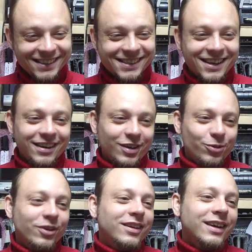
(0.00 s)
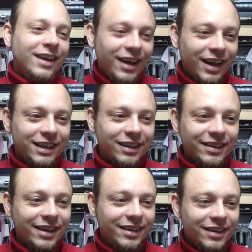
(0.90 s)
It's kind of cool. I like
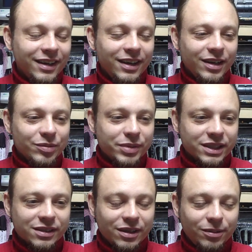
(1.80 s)
that. But